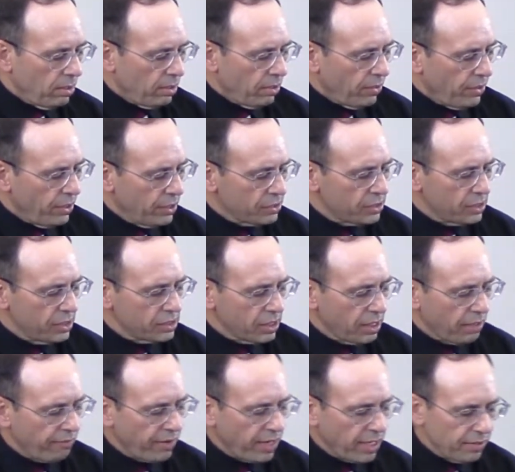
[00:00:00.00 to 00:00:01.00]
This is a
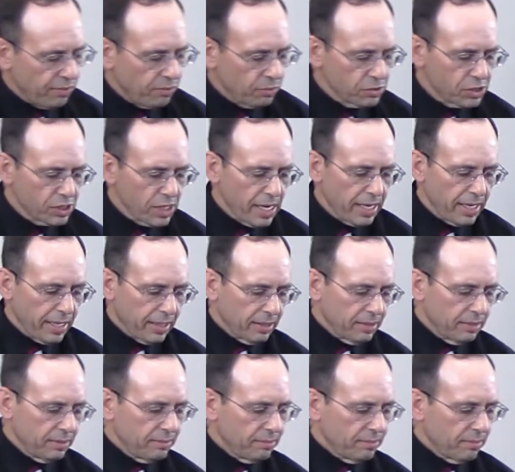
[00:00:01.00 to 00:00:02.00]
faithful saying.
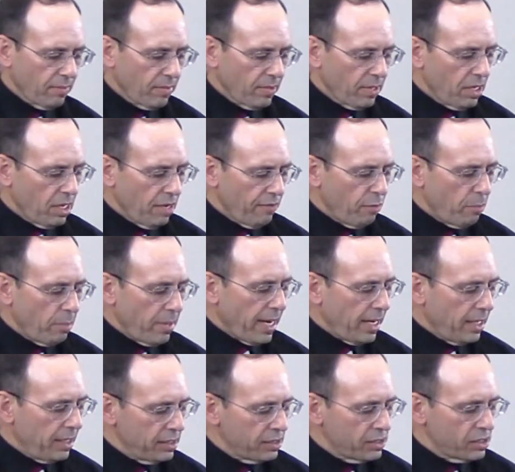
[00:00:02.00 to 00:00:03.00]
If a
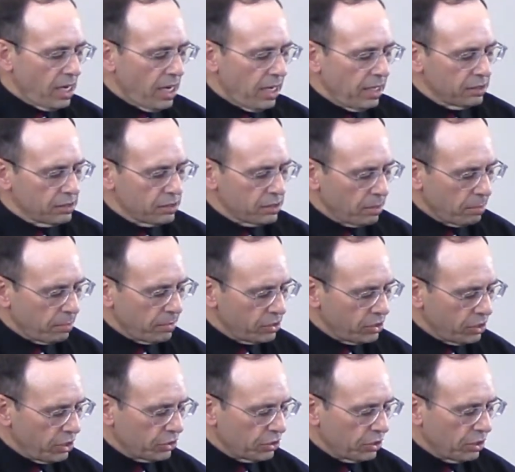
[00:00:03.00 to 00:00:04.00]
man desires the
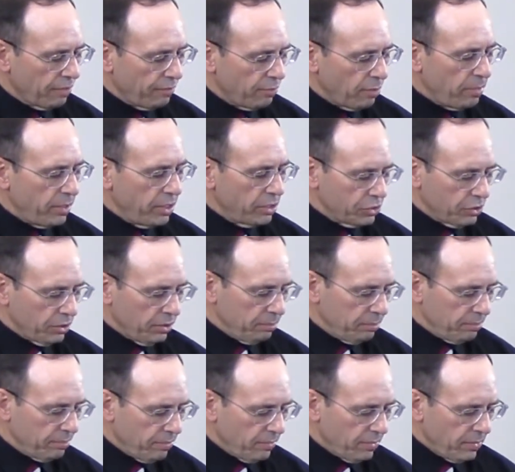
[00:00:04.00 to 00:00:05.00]
position of a bishop,
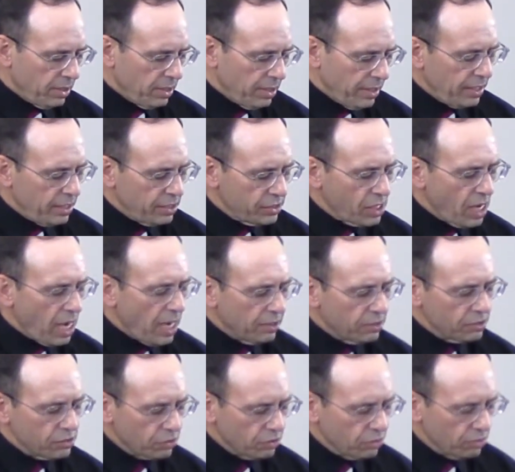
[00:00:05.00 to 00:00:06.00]
he
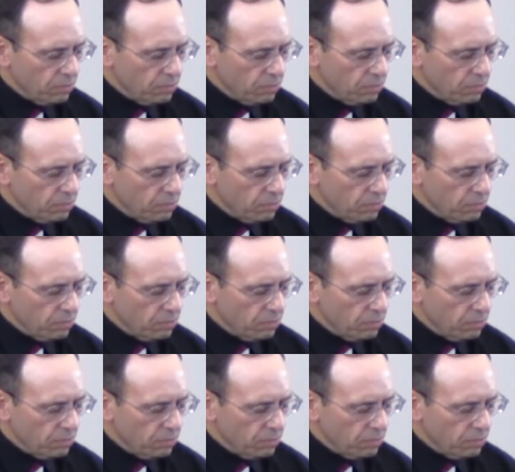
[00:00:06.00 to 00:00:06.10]
desires a good